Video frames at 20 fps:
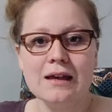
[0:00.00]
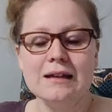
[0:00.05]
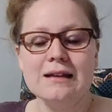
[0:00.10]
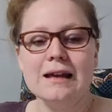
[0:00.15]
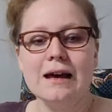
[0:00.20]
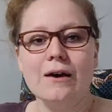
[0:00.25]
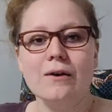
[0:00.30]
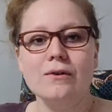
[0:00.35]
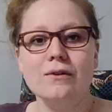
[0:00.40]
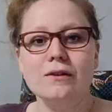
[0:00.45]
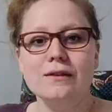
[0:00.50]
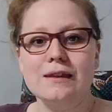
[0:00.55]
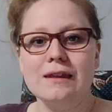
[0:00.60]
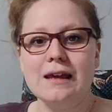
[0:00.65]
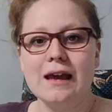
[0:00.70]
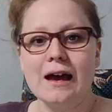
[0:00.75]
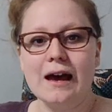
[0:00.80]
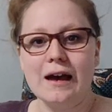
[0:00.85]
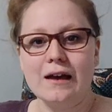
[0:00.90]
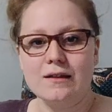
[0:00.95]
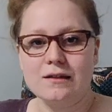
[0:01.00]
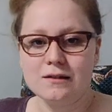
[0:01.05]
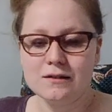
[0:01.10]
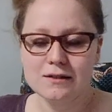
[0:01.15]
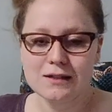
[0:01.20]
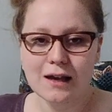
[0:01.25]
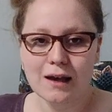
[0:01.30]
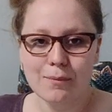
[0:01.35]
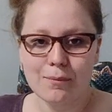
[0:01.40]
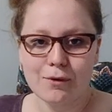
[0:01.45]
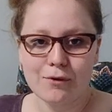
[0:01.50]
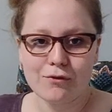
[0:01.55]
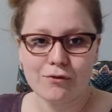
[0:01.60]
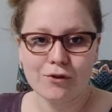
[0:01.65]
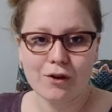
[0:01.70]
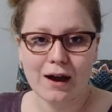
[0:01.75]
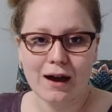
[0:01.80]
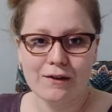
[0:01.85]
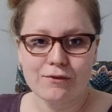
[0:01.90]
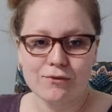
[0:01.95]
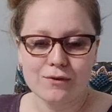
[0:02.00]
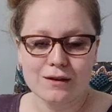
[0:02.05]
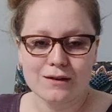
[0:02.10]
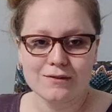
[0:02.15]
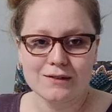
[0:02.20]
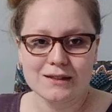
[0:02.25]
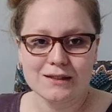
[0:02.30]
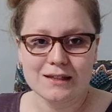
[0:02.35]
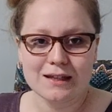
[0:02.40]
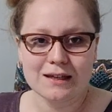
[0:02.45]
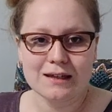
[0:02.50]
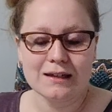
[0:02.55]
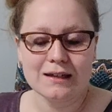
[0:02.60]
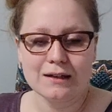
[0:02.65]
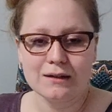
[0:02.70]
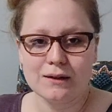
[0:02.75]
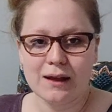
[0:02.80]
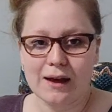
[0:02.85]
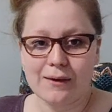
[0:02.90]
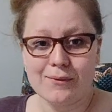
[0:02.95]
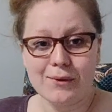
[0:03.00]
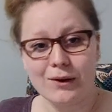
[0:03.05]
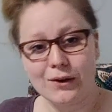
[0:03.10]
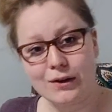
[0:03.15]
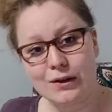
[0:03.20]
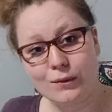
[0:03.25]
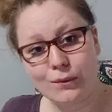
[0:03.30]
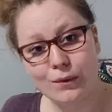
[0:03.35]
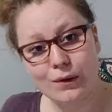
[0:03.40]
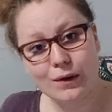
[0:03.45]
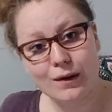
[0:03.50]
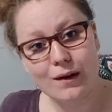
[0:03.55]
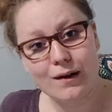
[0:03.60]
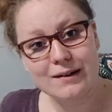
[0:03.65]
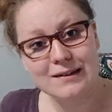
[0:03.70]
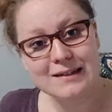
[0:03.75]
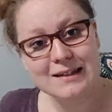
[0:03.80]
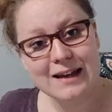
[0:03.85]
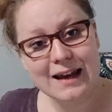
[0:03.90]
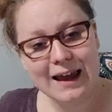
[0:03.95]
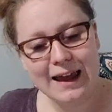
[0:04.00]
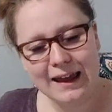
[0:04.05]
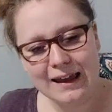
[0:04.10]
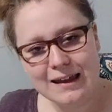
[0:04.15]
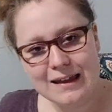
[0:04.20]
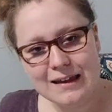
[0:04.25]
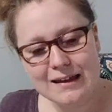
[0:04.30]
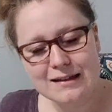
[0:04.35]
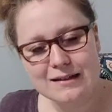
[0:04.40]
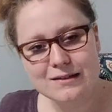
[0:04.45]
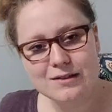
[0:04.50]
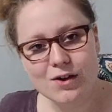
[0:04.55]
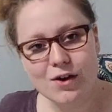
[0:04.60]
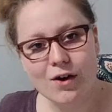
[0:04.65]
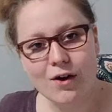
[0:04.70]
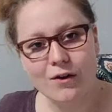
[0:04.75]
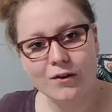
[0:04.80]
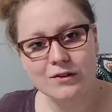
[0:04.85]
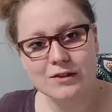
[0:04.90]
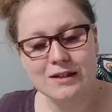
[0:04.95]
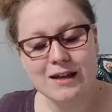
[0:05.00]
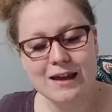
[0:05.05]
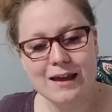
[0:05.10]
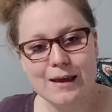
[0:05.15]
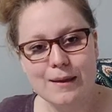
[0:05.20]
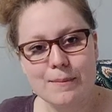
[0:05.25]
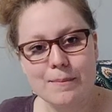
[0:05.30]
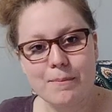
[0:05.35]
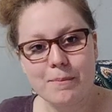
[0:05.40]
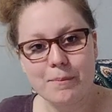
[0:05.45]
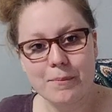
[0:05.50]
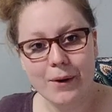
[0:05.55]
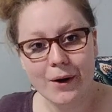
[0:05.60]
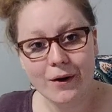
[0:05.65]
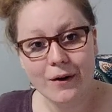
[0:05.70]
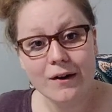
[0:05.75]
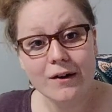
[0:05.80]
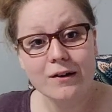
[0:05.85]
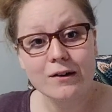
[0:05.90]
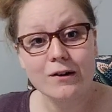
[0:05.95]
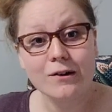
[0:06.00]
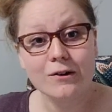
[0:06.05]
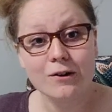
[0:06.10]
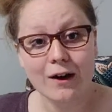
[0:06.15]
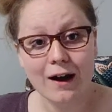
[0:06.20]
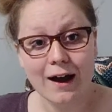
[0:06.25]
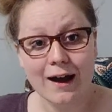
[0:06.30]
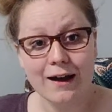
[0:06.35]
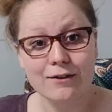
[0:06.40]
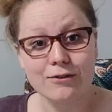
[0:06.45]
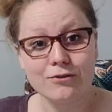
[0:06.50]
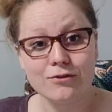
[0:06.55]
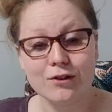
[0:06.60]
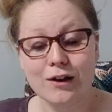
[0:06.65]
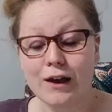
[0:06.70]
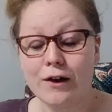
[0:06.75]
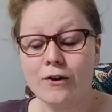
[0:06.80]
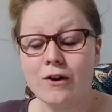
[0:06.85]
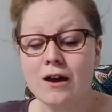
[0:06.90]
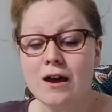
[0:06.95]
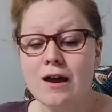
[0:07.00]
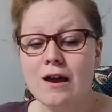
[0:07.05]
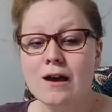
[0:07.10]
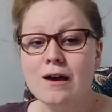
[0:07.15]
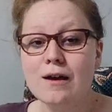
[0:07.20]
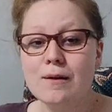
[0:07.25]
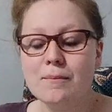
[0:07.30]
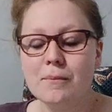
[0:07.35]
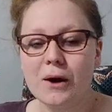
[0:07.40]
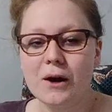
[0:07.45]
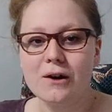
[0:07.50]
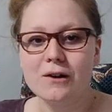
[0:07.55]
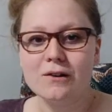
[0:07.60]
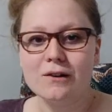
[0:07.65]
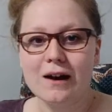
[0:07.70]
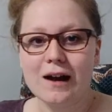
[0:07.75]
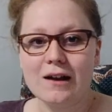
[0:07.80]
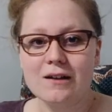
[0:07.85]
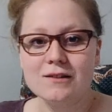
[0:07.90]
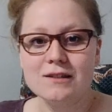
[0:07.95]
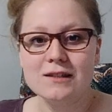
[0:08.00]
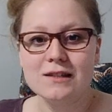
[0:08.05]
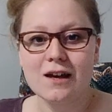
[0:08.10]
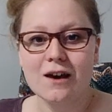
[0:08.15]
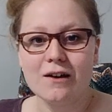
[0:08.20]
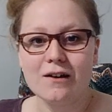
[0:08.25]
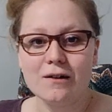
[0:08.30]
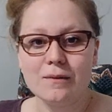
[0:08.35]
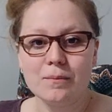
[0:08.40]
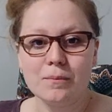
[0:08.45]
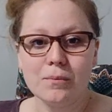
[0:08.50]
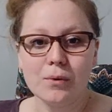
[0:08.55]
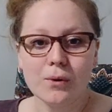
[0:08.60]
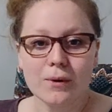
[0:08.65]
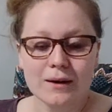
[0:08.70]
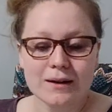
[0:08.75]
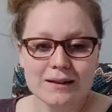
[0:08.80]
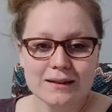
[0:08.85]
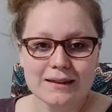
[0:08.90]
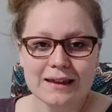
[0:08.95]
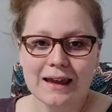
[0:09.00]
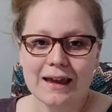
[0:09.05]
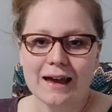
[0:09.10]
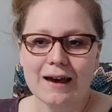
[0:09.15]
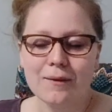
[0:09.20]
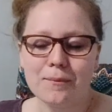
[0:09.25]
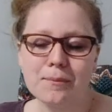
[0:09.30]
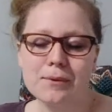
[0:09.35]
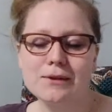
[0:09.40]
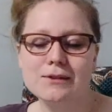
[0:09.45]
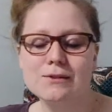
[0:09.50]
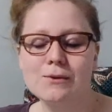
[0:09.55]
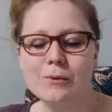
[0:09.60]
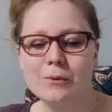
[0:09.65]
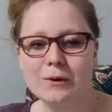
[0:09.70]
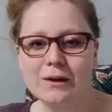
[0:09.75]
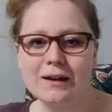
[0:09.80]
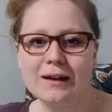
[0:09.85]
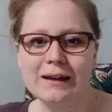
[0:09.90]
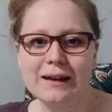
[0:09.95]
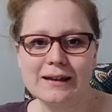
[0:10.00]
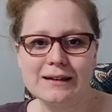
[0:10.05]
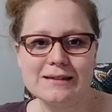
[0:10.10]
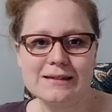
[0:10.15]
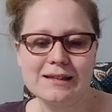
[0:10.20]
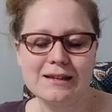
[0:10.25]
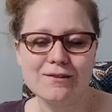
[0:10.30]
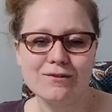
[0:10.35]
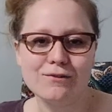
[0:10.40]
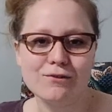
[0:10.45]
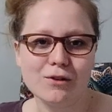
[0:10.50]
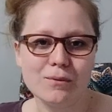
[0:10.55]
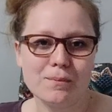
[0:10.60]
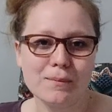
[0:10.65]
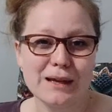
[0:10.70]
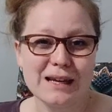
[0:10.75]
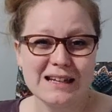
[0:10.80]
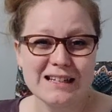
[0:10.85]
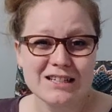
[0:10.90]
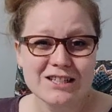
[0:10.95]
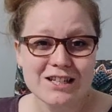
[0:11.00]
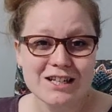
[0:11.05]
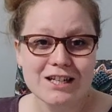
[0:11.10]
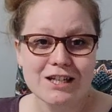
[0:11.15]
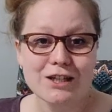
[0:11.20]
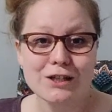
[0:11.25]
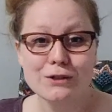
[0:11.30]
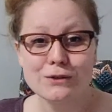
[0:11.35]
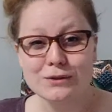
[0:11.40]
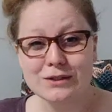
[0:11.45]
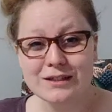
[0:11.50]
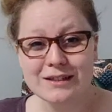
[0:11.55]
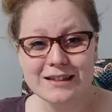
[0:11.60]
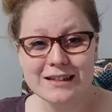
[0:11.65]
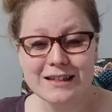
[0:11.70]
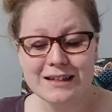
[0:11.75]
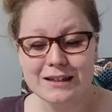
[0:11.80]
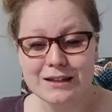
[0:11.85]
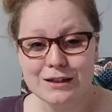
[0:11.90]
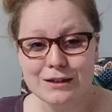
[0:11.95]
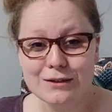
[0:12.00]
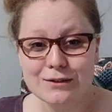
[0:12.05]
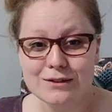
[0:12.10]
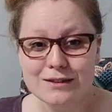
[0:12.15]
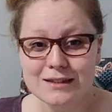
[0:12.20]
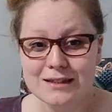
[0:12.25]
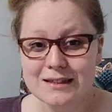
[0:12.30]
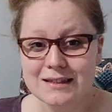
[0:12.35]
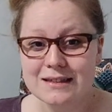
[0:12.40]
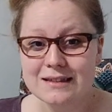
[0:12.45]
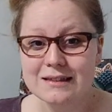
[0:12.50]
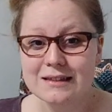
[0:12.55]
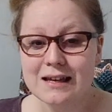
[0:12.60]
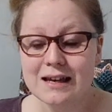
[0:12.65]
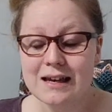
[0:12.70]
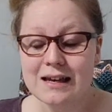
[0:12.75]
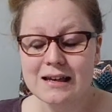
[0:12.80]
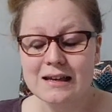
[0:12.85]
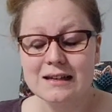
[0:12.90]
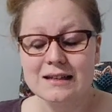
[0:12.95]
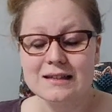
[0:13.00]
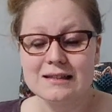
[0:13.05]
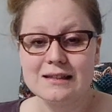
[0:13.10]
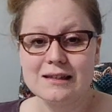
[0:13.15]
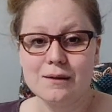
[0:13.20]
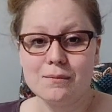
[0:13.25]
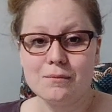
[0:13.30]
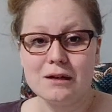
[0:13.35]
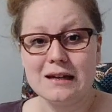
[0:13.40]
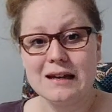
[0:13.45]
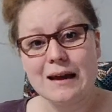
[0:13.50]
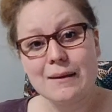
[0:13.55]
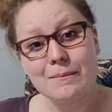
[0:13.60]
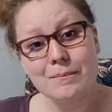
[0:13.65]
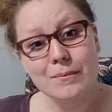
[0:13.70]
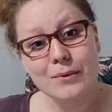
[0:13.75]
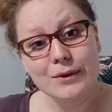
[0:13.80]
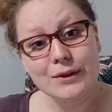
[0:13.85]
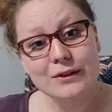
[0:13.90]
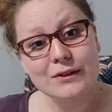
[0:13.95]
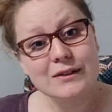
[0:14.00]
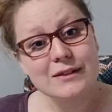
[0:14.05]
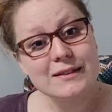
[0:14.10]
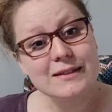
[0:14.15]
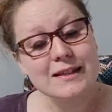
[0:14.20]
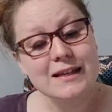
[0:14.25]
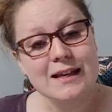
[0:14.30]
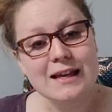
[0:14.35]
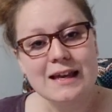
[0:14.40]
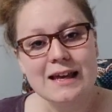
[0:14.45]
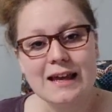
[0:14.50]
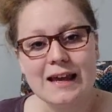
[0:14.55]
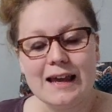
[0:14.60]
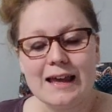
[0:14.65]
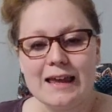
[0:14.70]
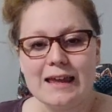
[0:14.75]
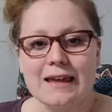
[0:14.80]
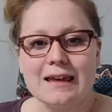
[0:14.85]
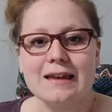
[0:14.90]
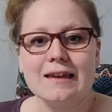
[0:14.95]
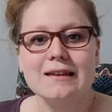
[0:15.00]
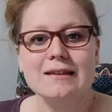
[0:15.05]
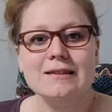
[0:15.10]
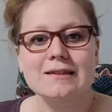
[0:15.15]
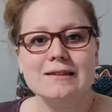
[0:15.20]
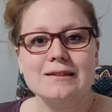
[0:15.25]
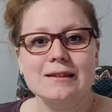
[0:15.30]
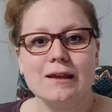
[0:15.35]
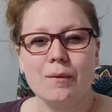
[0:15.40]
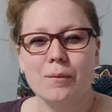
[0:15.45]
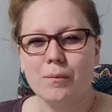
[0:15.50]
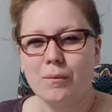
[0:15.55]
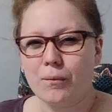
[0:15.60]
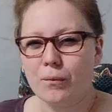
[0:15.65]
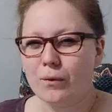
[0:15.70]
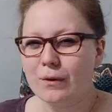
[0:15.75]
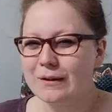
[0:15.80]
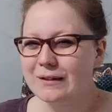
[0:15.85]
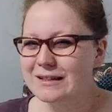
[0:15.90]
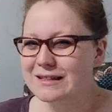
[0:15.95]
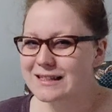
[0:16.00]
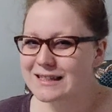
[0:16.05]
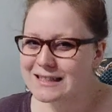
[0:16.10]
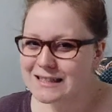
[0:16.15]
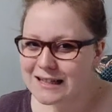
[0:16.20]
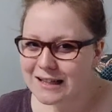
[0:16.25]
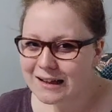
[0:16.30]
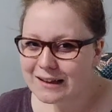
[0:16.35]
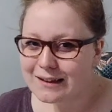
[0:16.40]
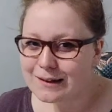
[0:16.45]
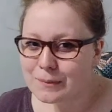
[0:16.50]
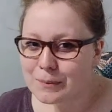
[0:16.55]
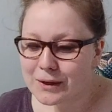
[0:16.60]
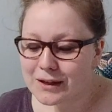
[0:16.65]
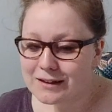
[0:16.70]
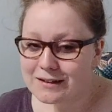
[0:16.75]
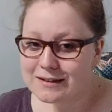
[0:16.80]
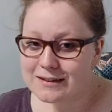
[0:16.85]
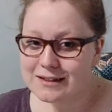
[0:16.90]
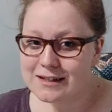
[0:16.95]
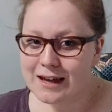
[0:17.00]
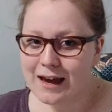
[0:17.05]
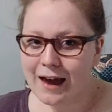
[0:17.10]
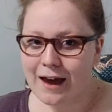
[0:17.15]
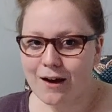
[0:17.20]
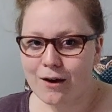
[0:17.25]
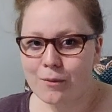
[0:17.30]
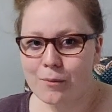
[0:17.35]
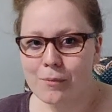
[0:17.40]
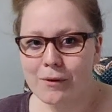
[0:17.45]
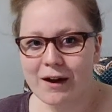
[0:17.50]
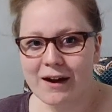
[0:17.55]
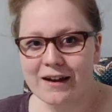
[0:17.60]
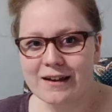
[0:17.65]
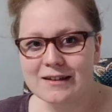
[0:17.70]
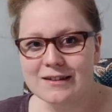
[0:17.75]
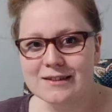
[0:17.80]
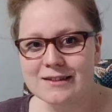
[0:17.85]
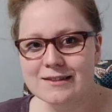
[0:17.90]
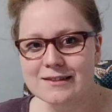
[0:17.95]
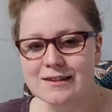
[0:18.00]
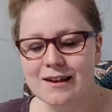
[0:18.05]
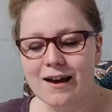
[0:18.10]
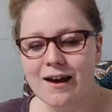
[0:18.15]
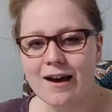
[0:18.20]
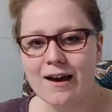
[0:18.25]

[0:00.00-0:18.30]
Now, the other type of graph we've seen and that we're going to work on today is called a bar graph. Now, bar graphs are important. They help us organize information. Usually it uses some numbers and some words just a little bit to help us